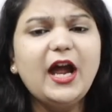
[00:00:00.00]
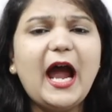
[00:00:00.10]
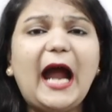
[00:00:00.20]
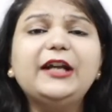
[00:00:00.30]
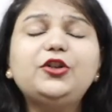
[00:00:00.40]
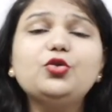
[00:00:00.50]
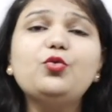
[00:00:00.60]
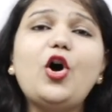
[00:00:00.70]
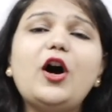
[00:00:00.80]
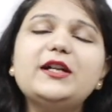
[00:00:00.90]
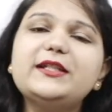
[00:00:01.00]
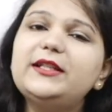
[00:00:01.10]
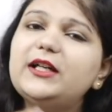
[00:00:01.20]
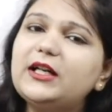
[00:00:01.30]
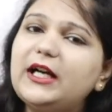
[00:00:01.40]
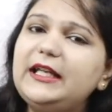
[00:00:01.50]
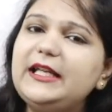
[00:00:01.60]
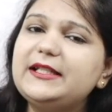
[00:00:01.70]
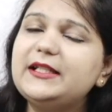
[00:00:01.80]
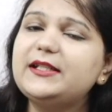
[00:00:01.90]
and towards their
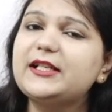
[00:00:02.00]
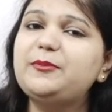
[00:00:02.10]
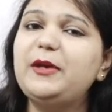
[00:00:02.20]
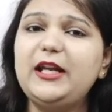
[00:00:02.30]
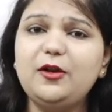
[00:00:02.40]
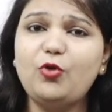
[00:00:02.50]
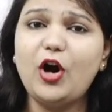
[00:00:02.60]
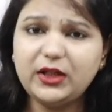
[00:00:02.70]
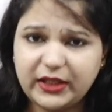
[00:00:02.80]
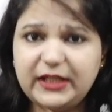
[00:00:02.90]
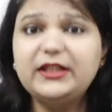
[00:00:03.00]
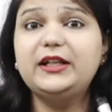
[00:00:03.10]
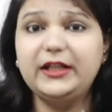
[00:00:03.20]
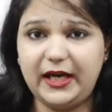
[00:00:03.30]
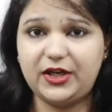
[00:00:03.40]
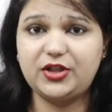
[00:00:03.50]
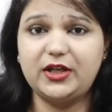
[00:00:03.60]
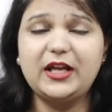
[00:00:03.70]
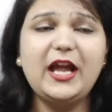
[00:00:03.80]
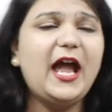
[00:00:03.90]
colleagues is explaining what? In the
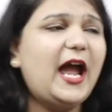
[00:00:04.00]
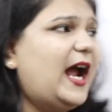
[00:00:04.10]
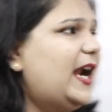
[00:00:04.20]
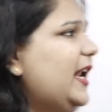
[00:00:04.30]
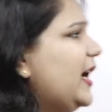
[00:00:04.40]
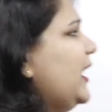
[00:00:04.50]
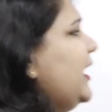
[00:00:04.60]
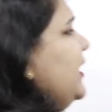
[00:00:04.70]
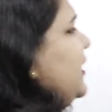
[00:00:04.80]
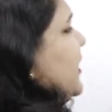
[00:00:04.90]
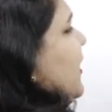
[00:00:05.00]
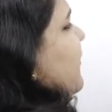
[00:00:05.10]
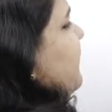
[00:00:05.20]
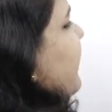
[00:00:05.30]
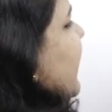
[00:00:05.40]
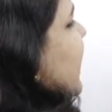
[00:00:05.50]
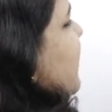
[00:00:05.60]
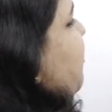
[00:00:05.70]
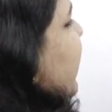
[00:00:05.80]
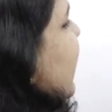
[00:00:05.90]
direction. And the very
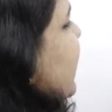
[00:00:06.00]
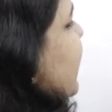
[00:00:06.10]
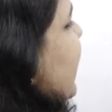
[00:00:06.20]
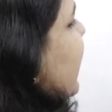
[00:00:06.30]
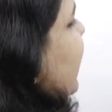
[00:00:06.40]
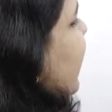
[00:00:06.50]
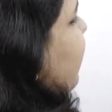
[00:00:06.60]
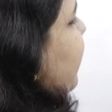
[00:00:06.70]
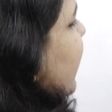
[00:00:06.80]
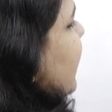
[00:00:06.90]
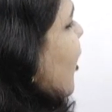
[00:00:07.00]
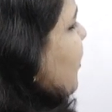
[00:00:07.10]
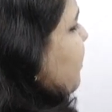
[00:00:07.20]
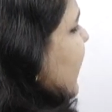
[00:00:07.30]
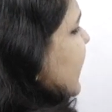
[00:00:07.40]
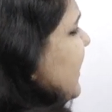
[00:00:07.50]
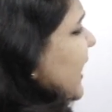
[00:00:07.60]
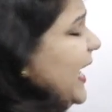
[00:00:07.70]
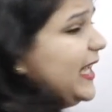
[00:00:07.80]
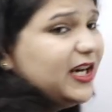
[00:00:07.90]
basic difference or
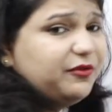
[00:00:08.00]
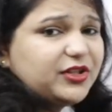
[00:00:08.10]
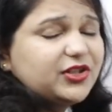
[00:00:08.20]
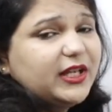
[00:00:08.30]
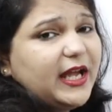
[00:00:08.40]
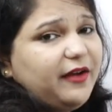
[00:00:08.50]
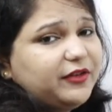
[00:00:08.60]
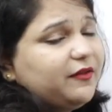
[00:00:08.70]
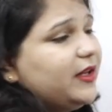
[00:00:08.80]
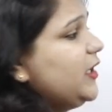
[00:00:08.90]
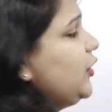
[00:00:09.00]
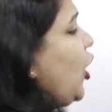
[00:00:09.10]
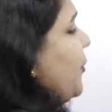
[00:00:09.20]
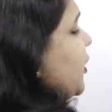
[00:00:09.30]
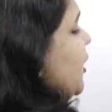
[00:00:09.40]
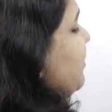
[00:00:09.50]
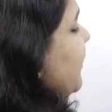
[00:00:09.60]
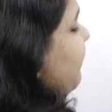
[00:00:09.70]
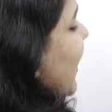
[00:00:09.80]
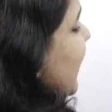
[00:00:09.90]
basic error which they have given in the option
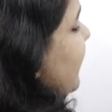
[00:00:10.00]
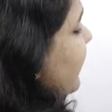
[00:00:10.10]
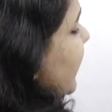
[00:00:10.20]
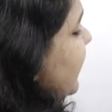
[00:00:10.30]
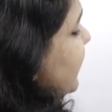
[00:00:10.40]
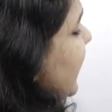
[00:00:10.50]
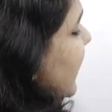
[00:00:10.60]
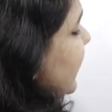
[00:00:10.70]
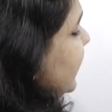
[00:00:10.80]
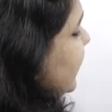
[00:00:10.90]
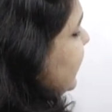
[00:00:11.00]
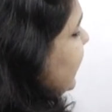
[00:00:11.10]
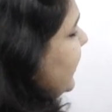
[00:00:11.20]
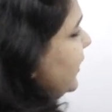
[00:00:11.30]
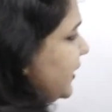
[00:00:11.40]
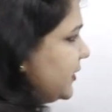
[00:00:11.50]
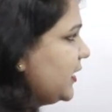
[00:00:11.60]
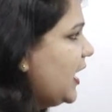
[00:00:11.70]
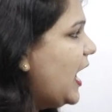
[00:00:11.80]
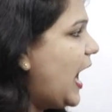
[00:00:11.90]
number 5 is this and
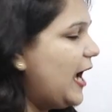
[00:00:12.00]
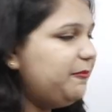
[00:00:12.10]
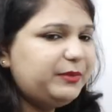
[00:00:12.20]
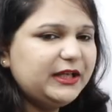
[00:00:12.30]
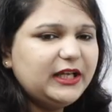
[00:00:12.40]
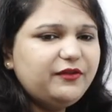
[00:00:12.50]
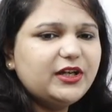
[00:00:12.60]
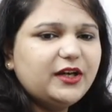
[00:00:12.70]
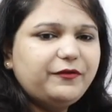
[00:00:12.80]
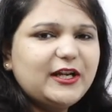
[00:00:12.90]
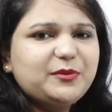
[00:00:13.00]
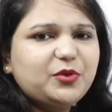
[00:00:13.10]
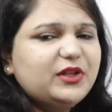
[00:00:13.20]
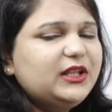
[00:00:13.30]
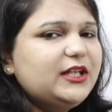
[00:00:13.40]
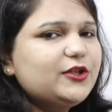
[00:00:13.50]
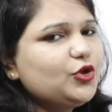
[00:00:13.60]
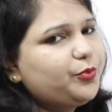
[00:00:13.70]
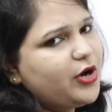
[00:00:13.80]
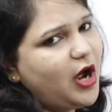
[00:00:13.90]
this. I believe the difference between these
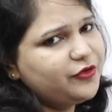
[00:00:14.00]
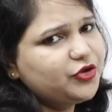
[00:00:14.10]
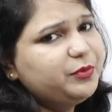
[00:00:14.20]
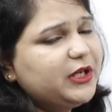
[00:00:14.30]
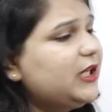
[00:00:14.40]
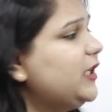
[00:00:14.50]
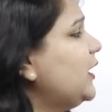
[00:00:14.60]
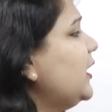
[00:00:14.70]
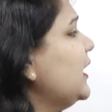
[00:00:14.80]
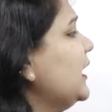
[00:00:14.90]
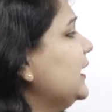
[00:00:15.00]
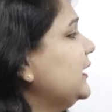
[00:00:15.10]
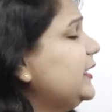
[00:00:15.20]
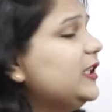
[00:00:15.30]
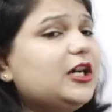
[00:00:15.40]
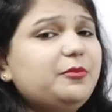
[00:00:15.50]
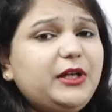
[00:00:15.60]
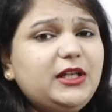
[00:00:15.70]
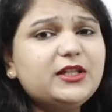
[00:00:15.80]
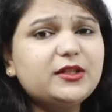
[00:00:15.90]
two pronouns would be clear. There
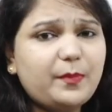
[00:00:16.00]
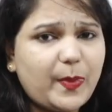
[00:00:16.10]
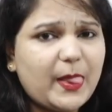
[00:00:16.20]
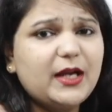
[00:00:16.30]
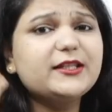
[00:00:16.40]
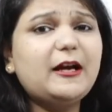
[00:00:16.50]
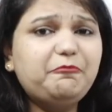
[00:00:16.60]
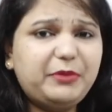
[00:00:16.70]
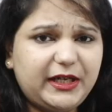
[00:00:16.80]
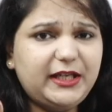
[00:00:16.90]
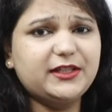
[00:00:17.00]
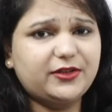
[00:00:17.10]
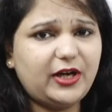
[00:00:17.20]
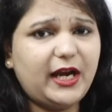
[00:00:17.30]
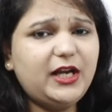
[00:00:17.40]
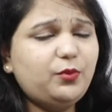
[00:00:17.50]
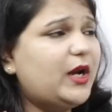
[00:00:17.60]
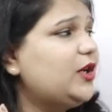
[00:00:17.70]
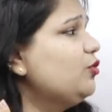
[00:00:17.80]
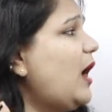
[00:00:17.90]
means somebody's, right?
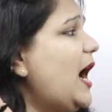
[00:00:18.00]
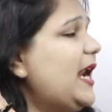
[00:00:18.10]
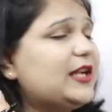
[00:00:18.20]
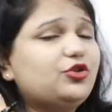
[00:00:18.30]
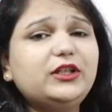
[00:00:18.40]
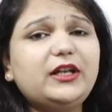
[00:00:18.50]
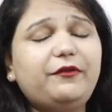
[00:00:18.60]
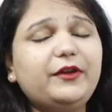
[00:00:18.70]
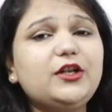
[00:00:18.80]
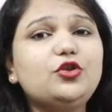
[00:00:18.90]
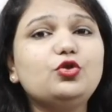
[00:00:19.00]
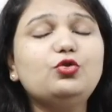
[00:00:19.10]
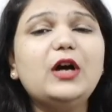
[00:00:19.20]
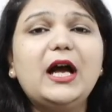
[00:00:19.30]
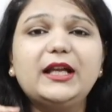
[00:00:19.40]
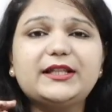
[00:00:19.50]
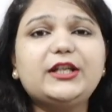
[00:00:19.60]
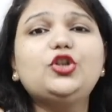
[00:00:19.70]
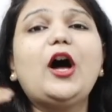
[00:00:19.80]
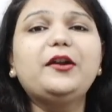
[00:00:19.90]
When you are actually referring to, let's
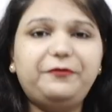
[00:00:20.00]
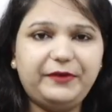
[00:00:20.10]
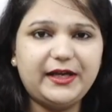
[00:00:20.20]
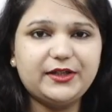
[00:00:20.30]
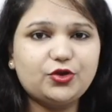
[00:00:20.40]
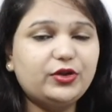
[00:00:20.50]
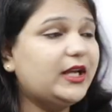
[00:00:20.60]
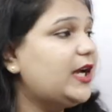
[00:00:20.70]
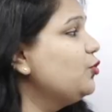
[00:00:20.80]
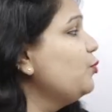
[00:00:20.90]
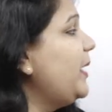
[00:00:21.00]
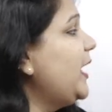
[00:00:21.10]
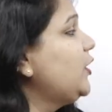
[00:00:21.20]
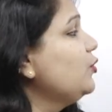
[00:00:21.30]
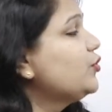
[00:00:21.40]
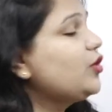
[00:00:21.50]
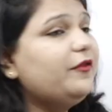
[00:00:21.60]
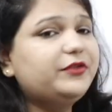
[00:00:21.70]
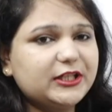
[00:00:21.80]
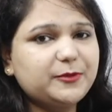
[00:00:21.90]
say, your friend, so there you make use
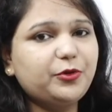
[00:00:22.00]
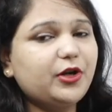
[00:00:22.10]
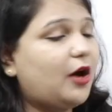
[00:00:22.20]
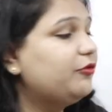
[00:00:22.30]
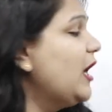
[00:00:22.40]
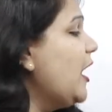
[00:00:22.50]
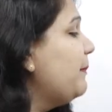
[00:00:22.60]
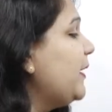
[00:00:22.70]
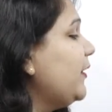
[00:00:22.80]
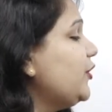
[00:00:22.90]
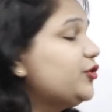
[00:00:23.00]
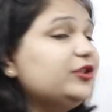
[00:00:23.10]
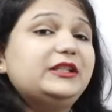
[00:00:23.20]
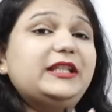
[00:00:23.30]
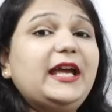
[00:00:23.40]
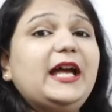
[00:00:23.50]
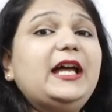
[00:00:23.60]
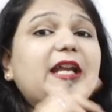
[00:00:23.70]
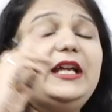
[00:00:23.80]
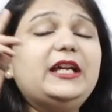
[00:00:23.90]
of this pronoun. But when you say
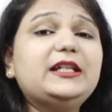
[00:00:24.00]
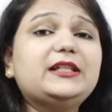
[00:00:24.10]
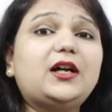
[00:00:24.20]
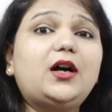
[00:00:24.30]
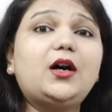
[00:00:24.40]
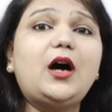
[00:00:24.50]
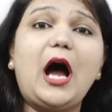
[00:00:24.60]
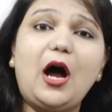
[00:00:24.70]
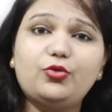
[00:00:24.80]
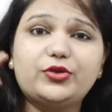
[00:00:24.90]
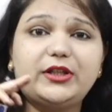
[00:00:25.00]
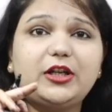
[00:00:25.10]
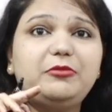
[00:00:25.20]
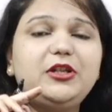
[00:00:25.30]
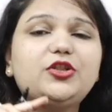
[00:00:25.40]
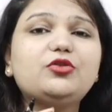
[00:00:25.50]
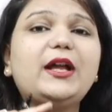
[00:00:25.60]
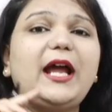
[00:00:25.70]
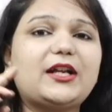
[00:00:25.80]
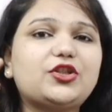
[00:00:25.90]
there is a house, that means you
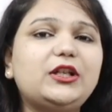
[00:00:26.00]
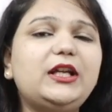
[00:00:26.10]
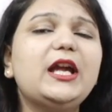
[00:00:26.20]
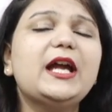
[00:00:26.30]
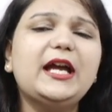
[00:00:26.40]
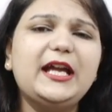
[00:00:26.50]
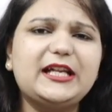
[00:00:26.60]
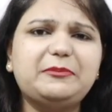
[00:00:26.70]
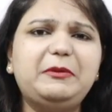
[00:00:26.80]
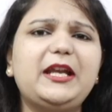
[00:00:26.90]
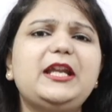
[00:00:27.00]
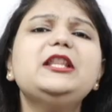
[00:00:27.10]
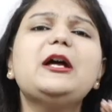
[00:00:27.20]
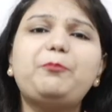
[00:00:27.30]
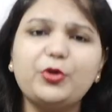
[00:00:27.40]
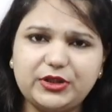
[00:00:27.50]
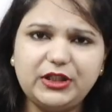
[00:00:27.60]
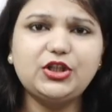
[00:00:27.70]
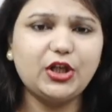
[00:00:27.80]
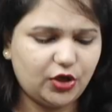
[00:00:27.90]
are actually explaining the
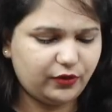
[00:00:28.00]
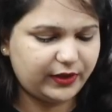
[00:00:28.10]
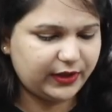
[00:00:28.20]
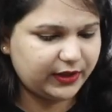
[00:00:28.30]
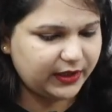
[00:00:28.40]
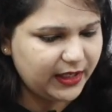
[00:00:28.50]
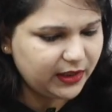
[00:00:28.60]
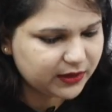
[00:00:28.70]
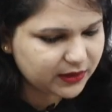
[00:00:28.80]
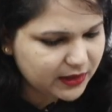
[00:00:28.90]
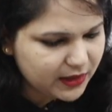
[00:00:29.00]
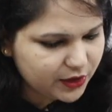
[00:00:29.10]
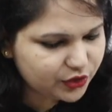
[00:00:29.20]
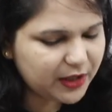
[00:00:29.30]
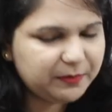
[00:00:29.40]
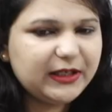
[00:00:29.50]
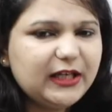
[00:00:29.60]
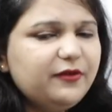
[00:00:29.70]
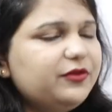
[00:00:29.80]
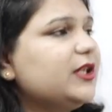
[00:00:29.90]
position over there, right? So I
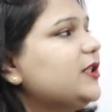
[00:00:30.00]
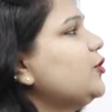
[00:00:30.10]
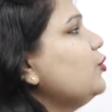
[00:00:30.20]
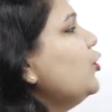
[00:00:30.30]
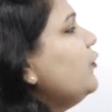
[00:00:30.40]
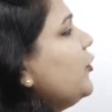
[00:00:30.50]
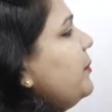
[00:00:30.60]
believe this rule would be